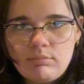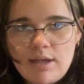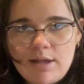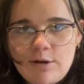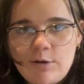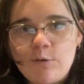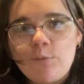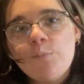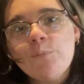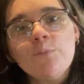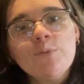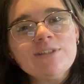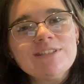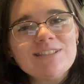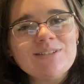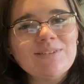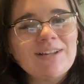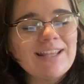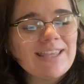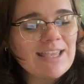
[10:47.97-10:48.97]
I don't know. We'll
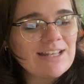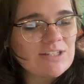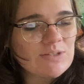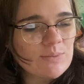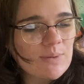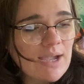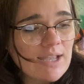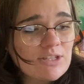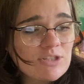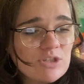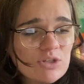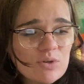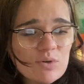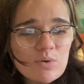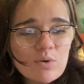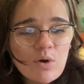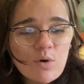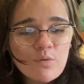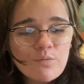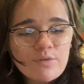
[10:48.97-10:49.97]
see when I get to it. I
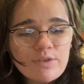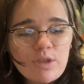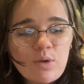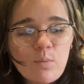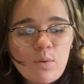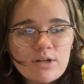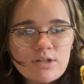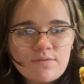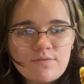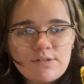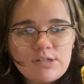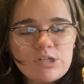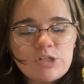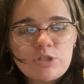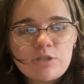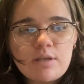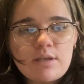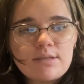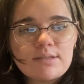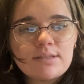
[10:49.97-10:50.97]
do hopefully want to finish
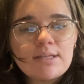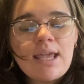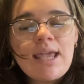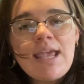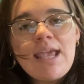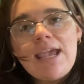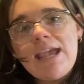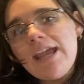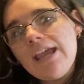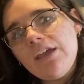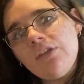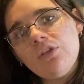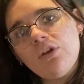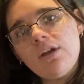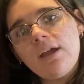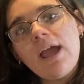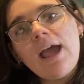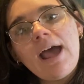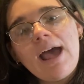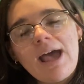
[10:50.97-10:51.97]
this
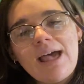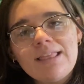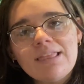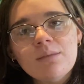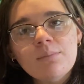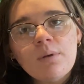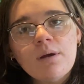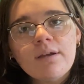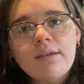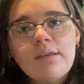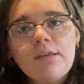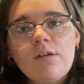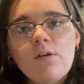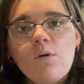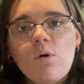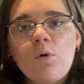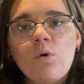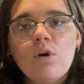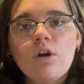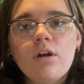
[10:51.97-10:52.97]
either at the market
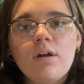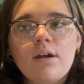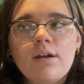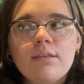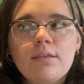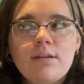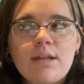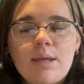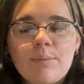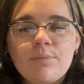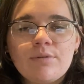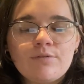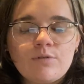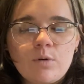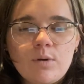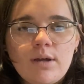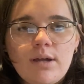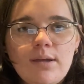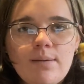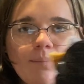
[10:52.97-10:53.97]
or the night
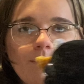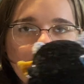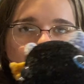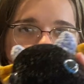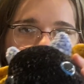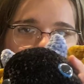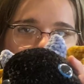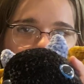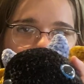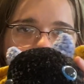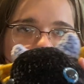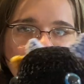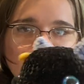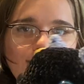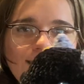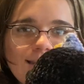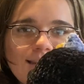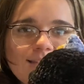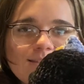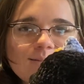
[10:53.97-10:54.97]
before it. But
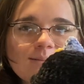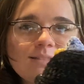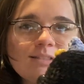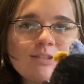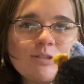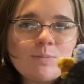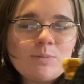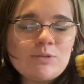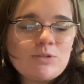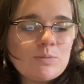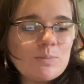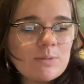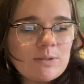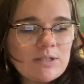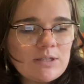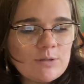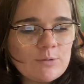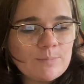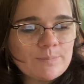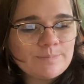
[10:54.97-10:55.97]
yeah, this one is super, super
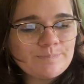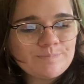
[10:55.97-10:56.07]
cute.